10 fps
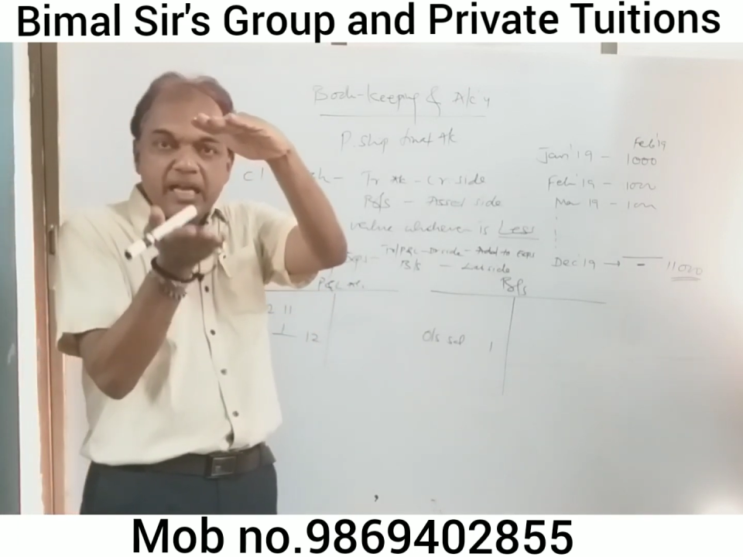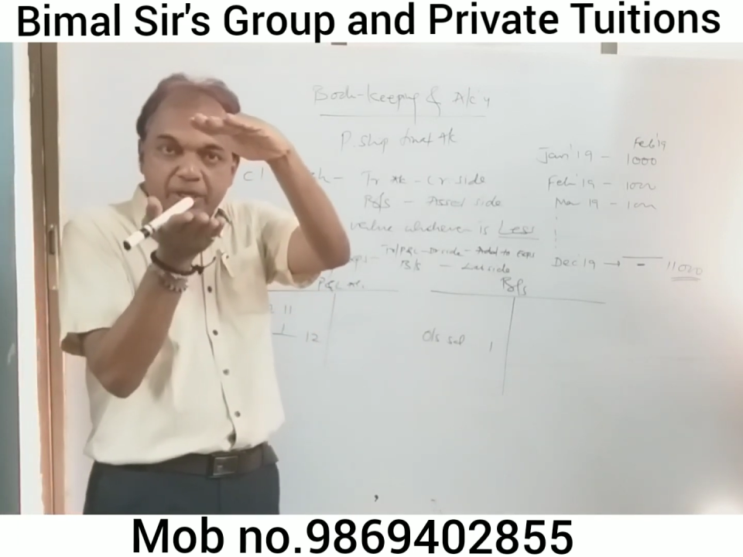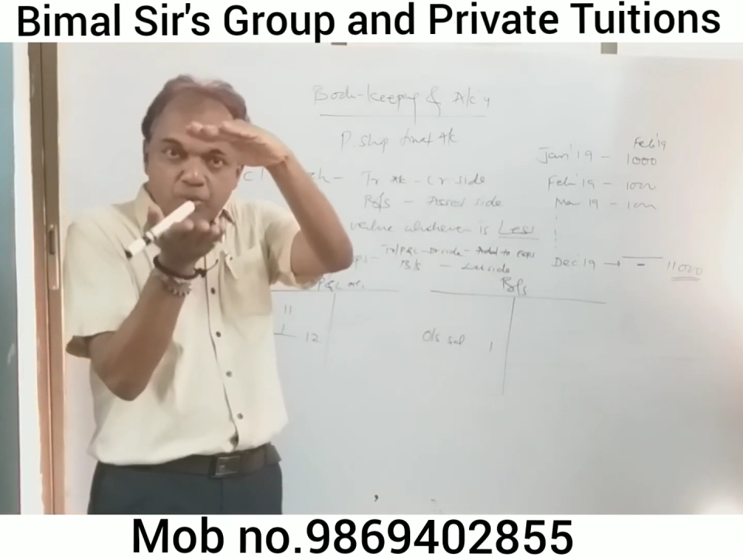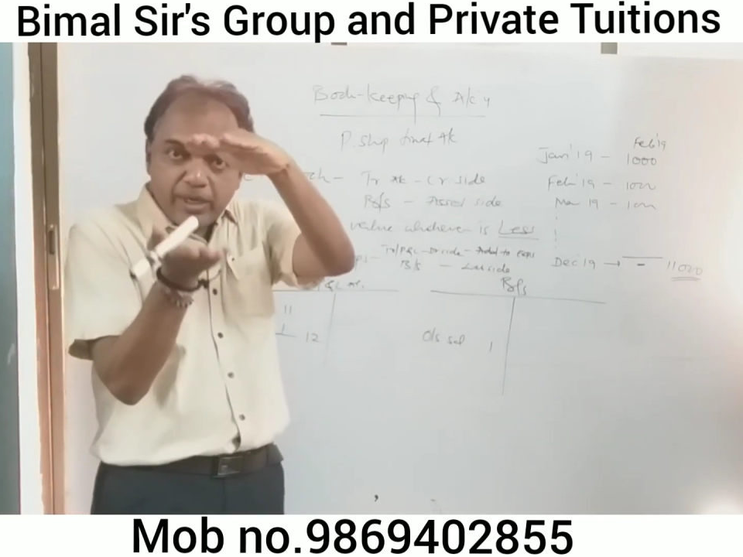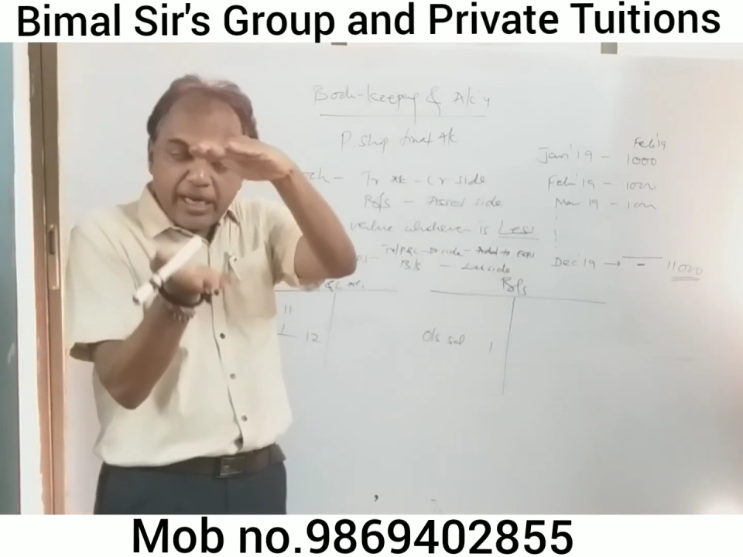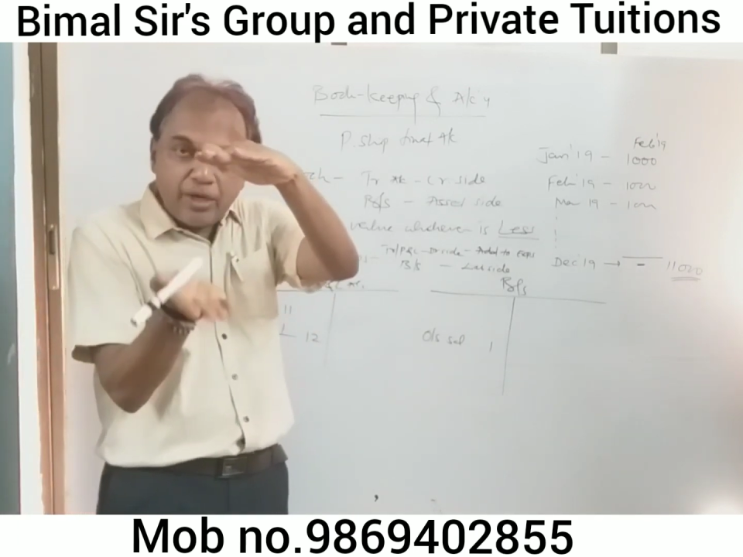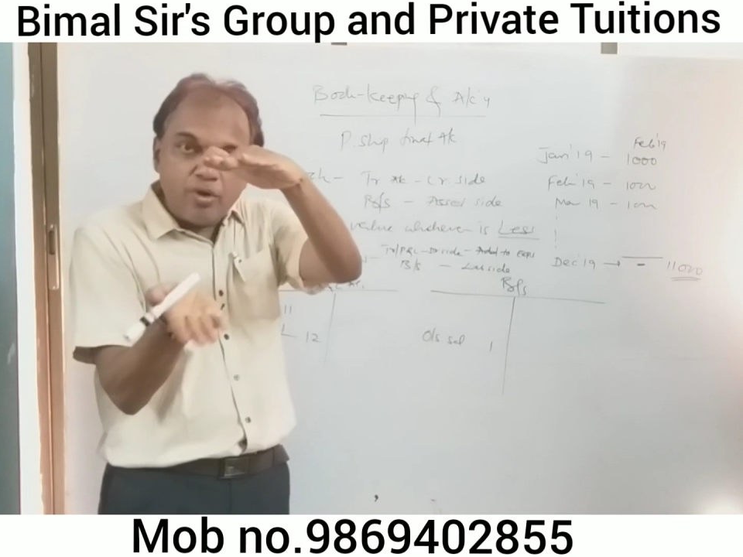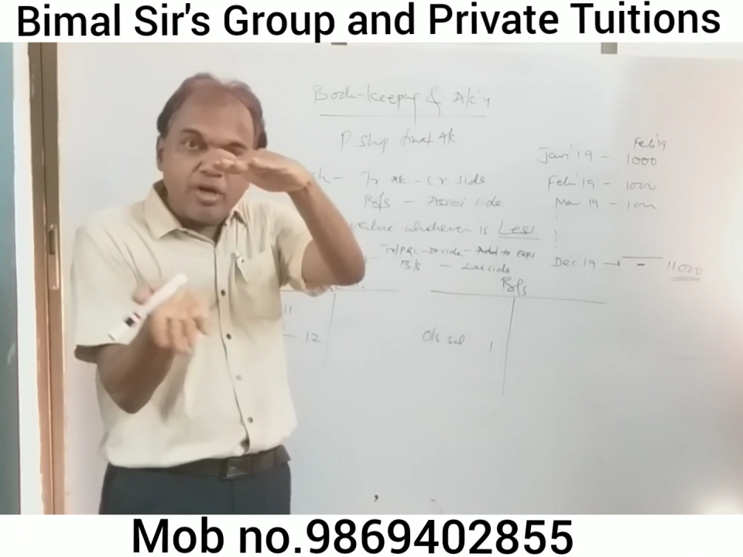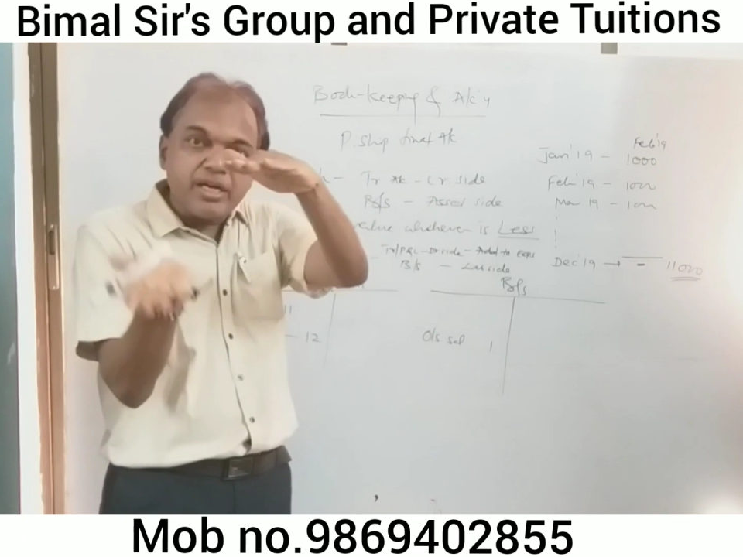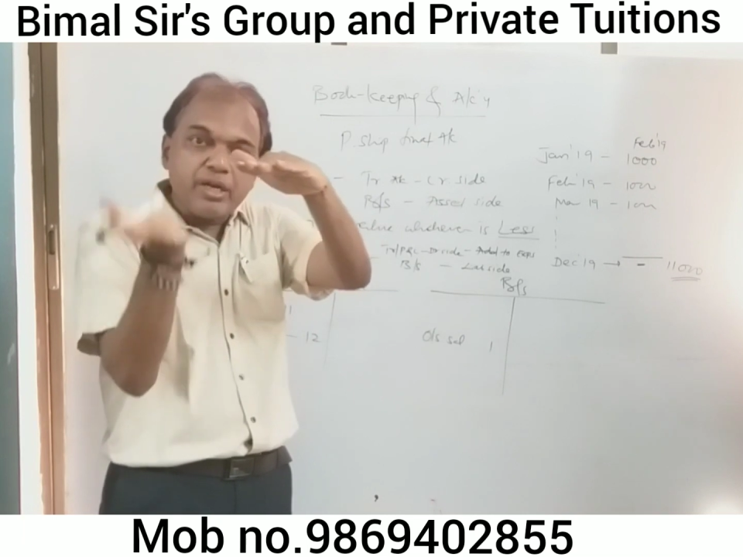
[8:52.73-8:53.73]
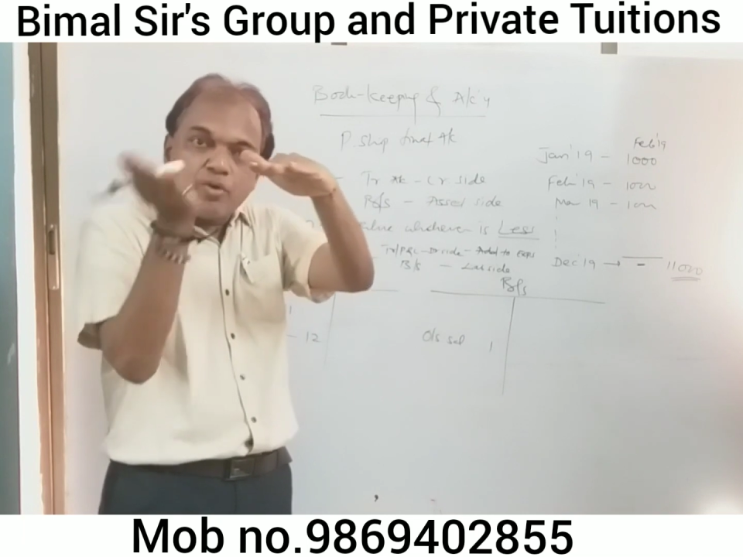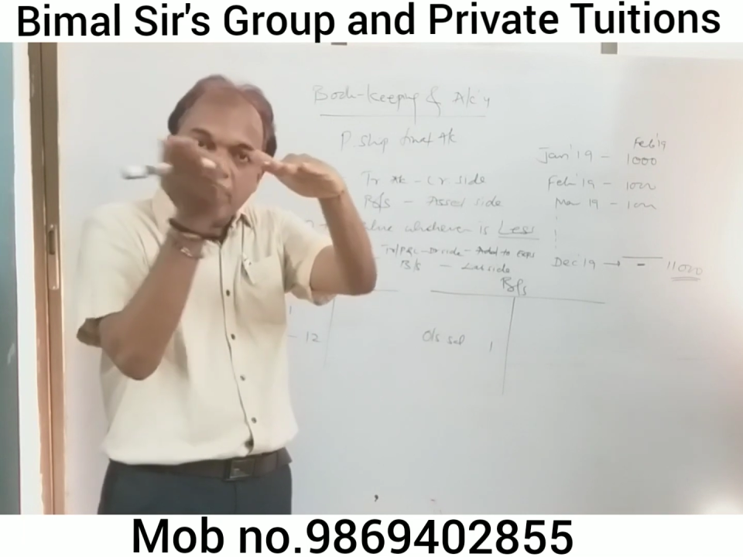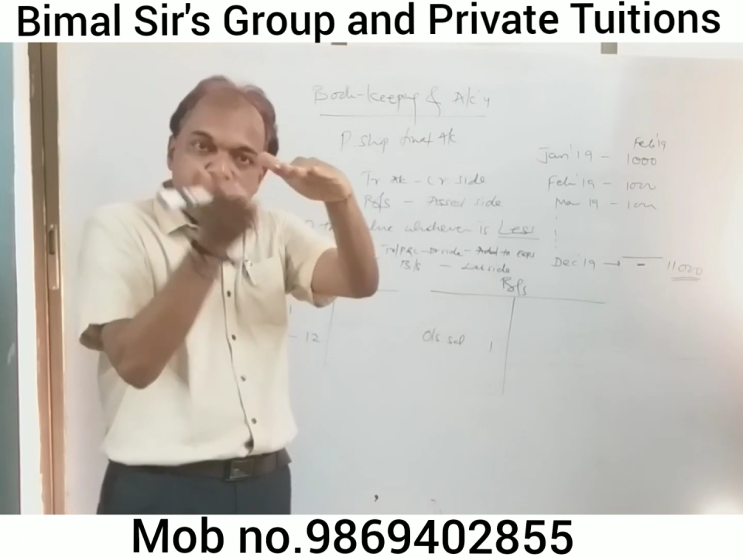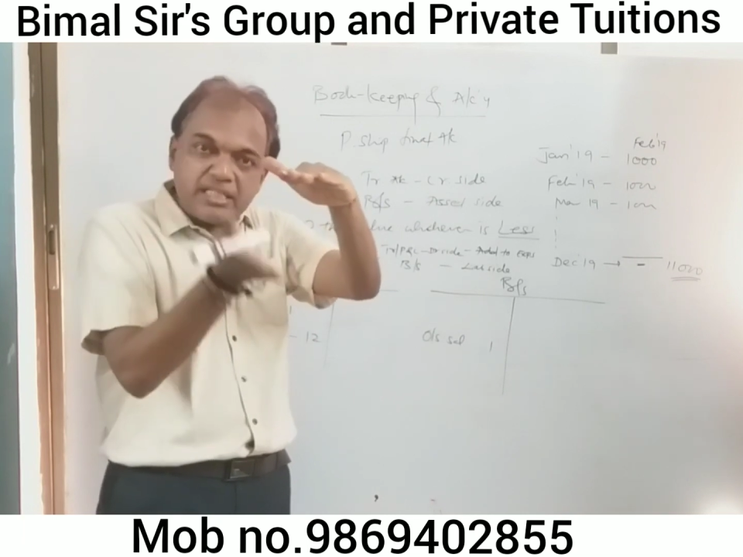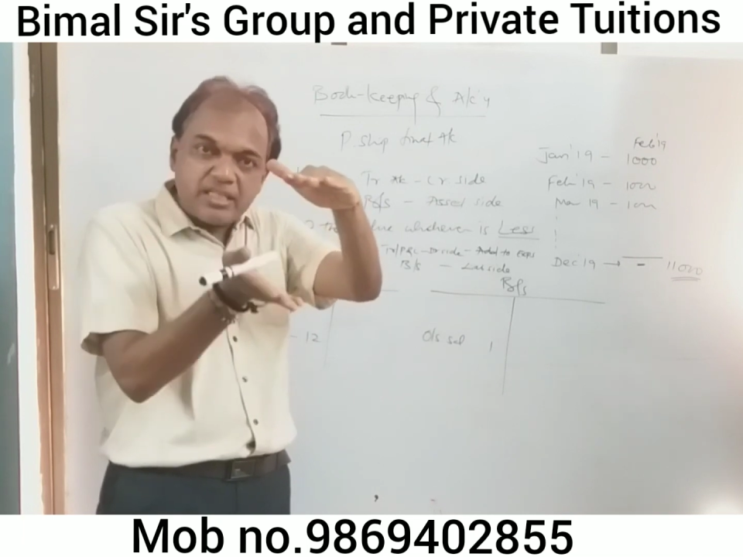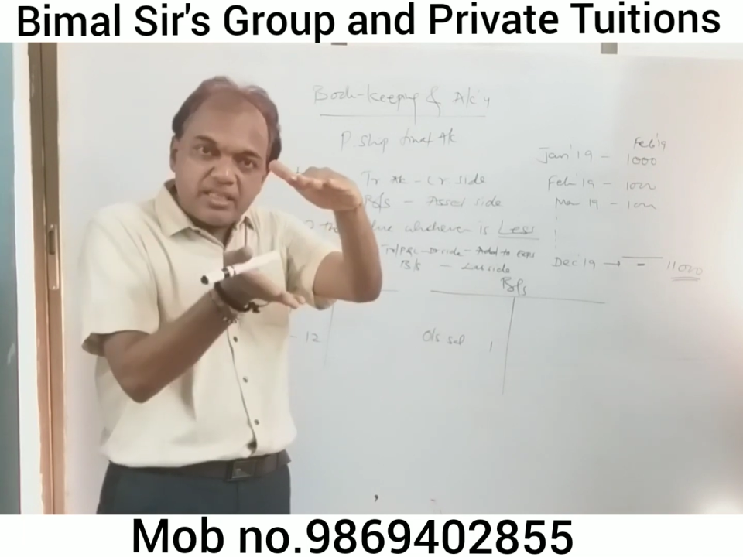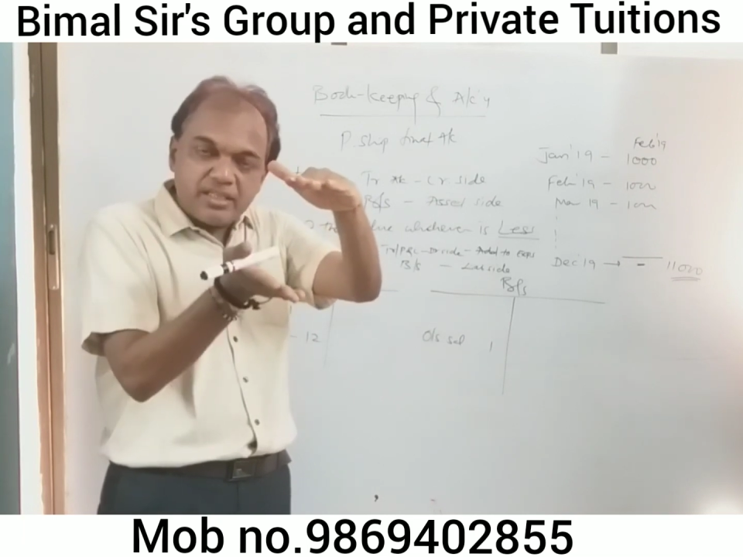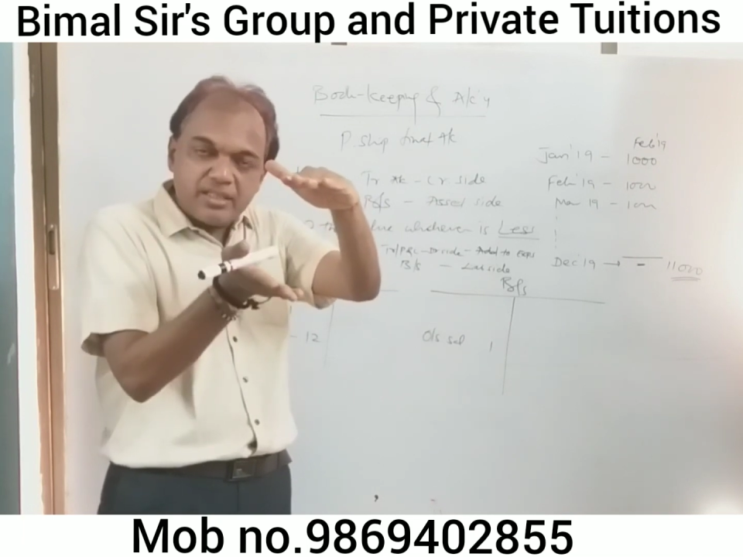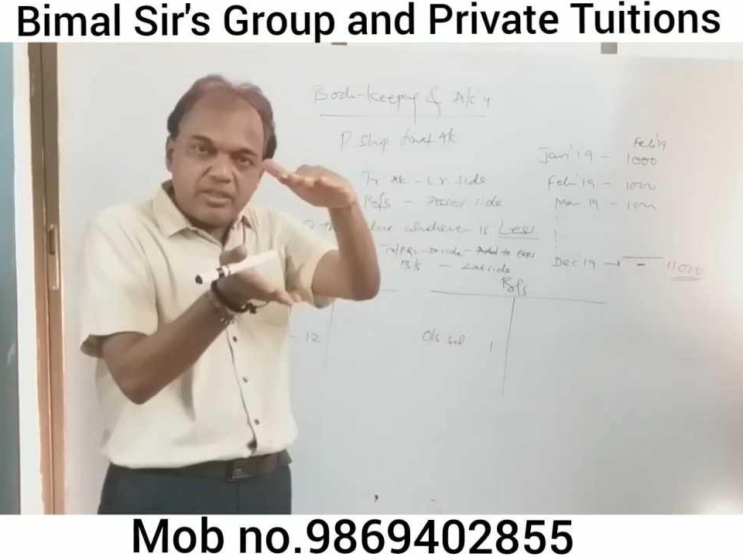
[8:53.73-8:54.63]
You cannot record lesser